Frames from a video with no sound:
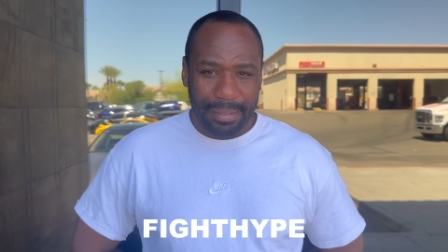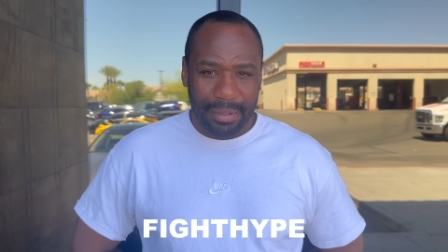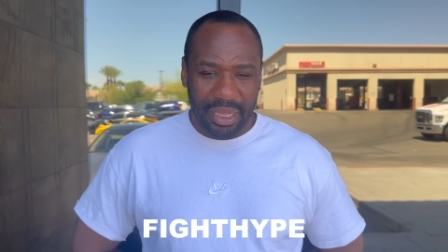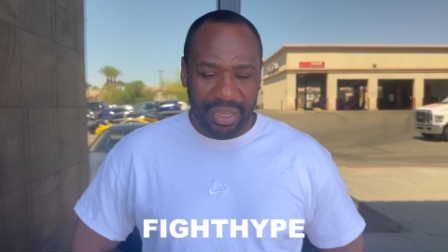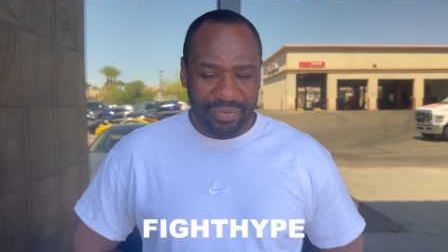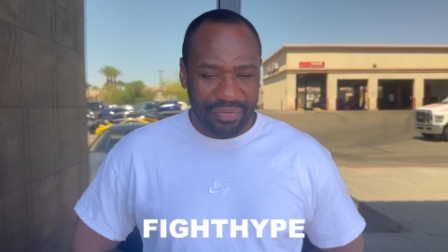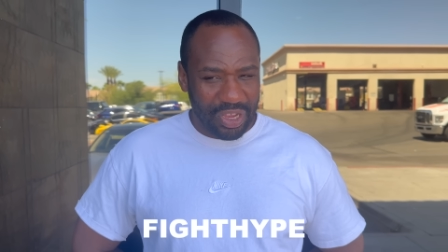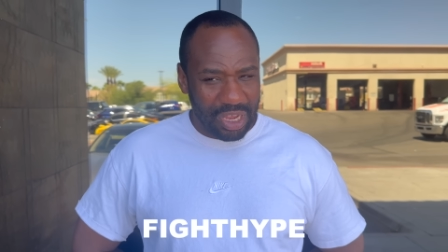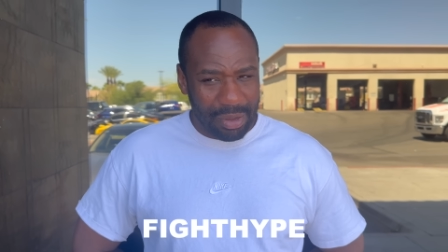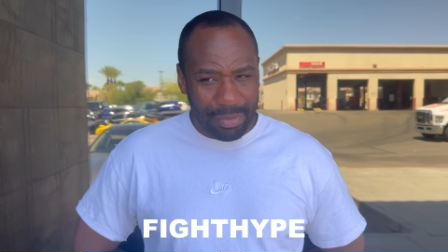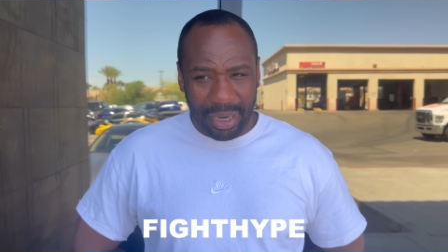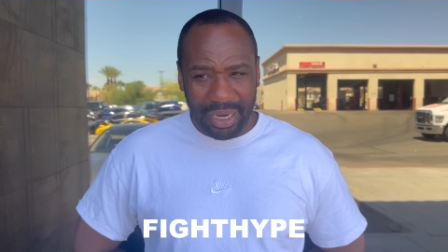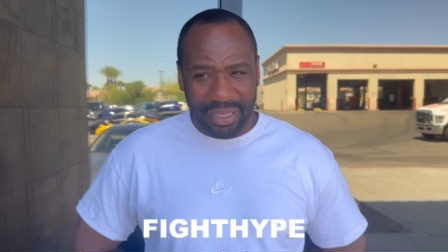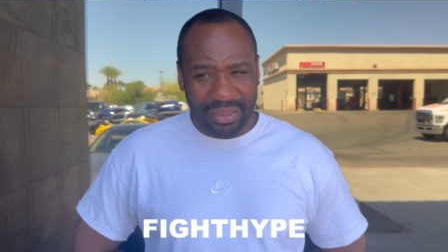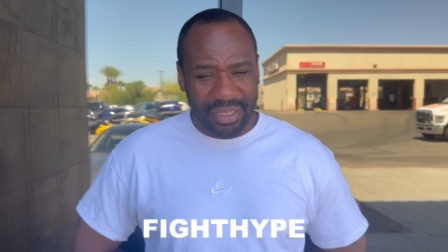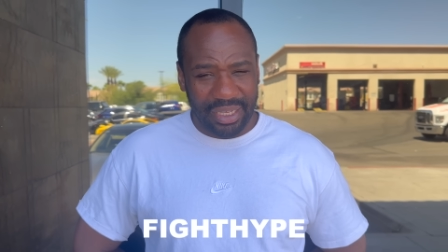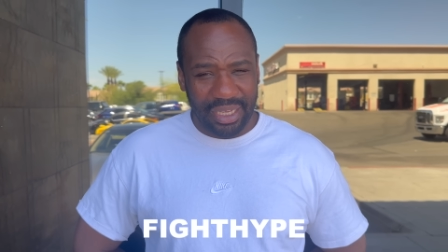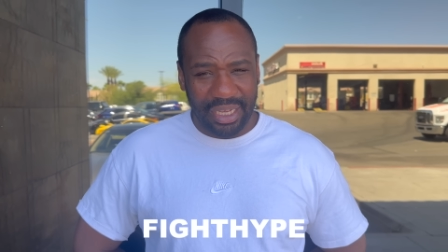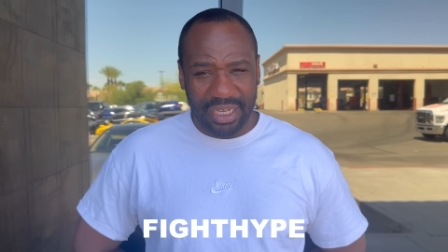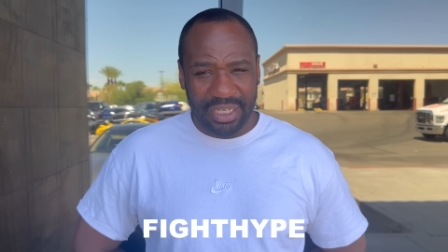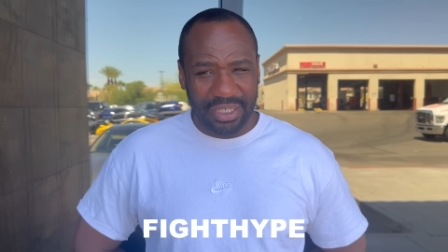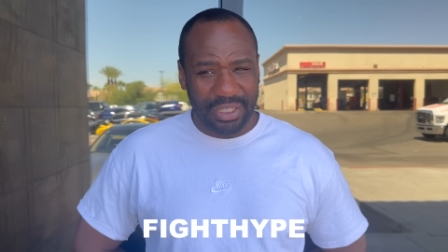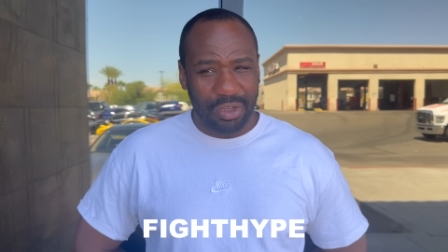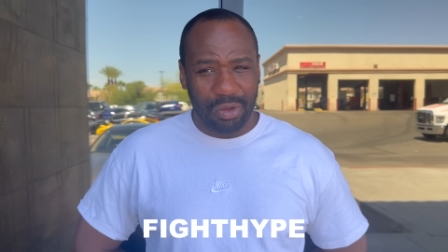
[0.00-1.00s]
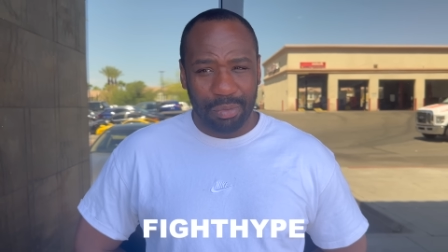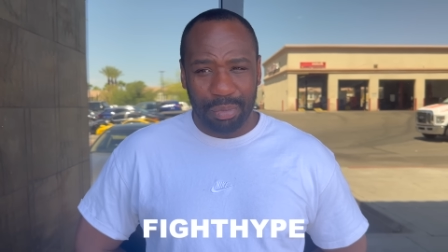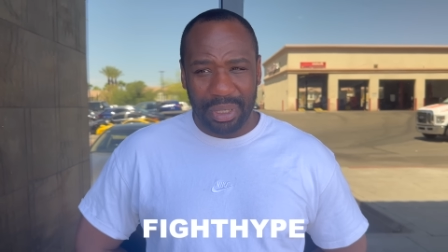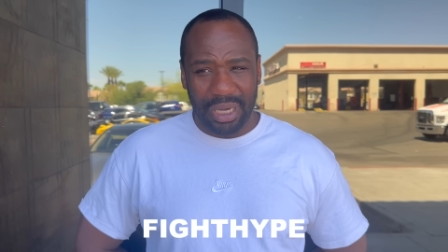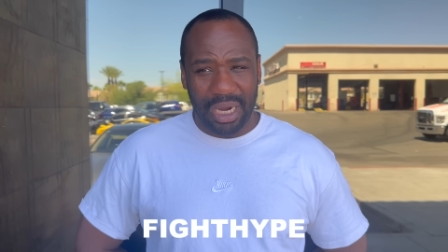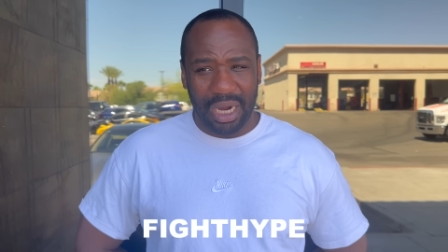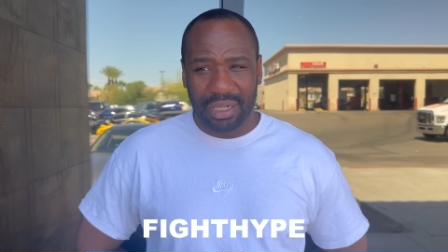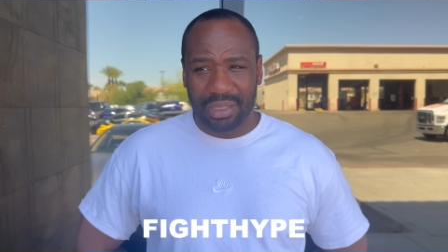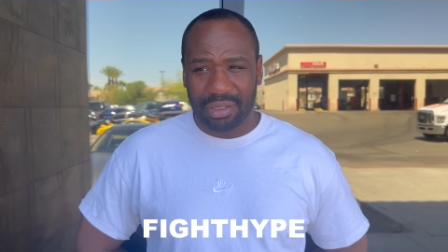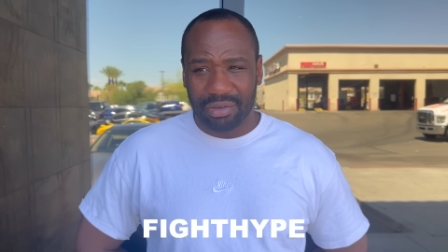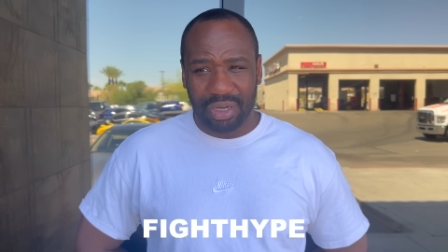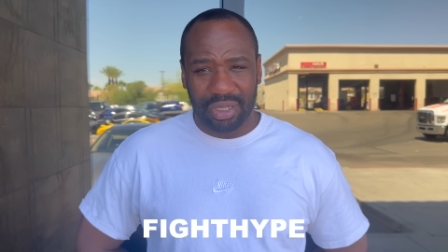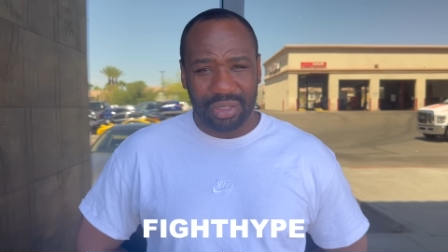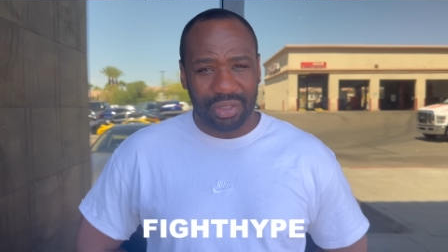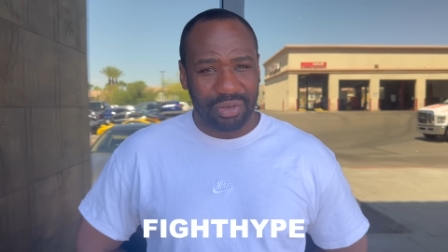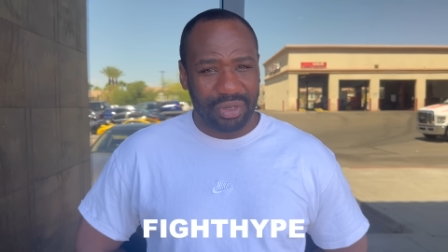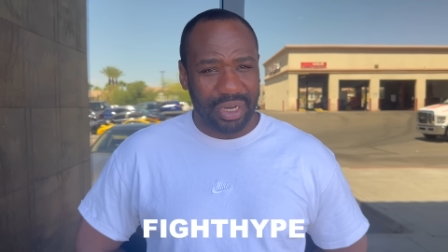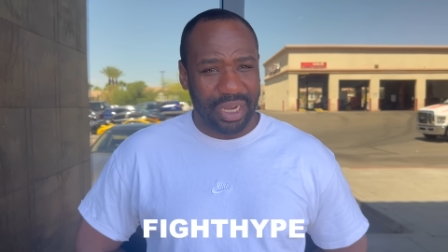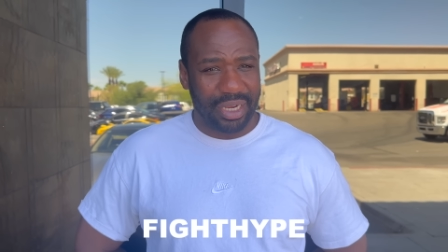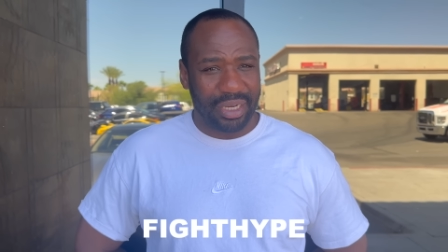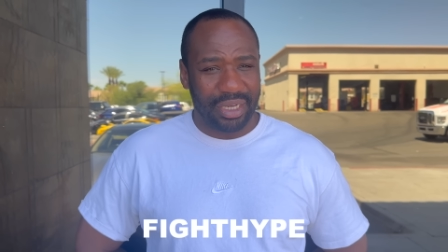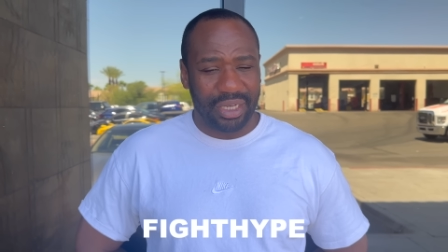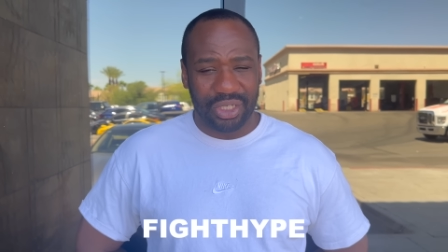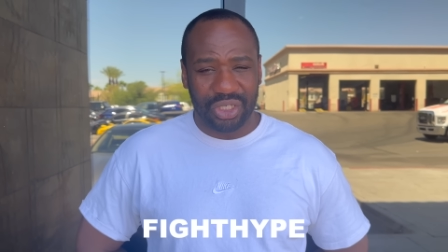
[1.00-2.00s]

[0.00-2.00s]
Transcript: If anybody think he can still beat Arthur after that,